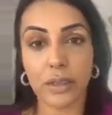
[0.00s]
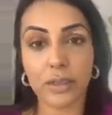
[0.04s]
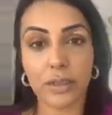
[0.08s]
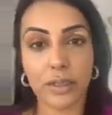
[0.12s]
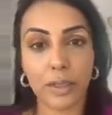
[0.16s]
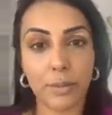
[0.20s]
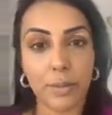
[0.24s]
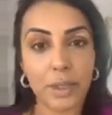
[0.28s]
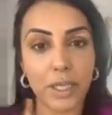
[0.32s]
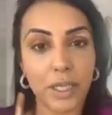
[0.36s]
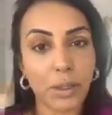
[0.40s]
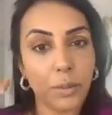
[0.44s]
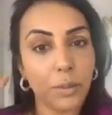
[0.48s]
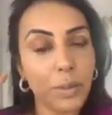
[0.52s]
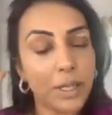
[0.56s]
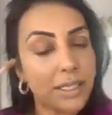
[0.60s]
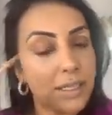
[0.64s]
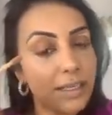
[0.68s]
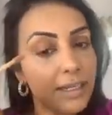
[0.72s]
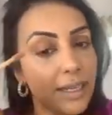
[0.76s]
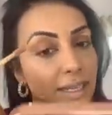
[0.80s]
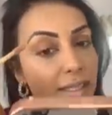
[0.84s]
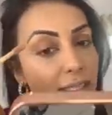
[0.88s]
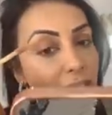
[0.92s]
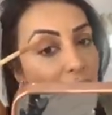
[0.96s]
somebody who wears
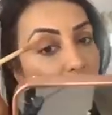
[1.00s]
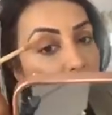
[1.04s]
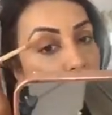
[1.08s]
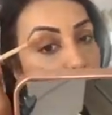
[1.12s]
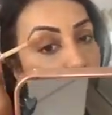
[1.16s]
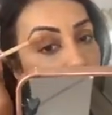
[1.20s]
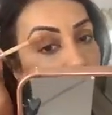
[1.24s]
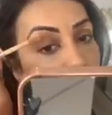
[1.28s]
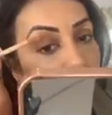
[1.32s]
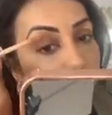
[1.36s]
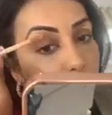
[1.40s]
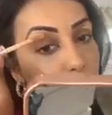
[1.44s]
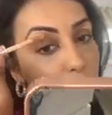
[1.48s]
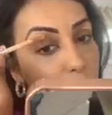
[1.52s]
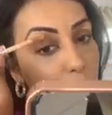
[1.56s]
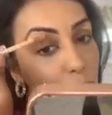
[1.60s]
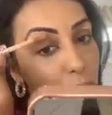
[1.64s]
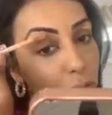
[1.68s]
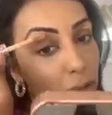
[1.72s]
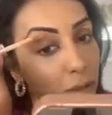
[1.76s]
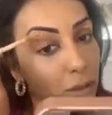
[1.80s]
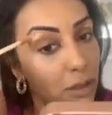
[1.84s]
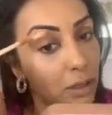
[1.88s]
an NC42.